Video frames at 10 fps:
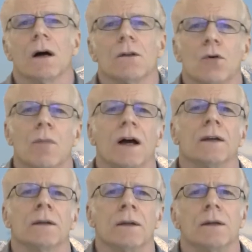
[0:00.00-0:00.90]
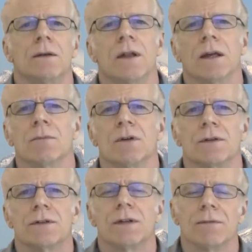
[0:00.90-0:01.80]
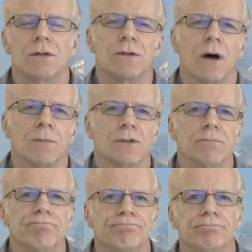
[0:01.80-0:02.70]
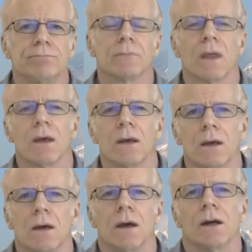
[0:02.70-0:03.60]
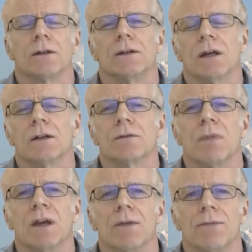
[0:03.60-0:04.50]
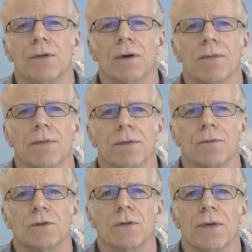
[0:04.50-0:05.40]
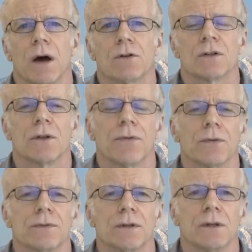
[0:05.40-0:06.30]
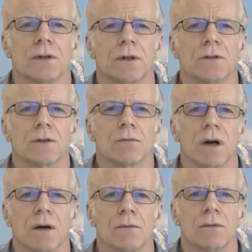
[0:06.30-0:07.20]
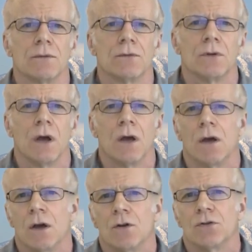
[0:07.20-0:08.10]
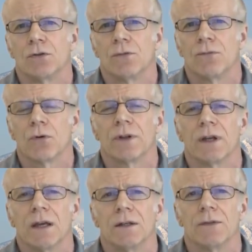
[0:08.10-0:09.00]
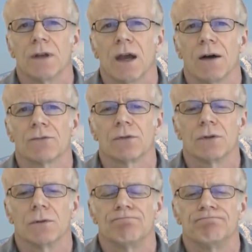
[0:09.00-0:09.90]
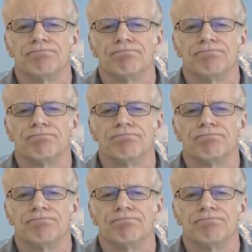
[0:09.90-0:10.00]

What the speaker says: Hello, my name is David Thompson, and today is May the 5th of 2013, and it's around 2:48 in the afternoon.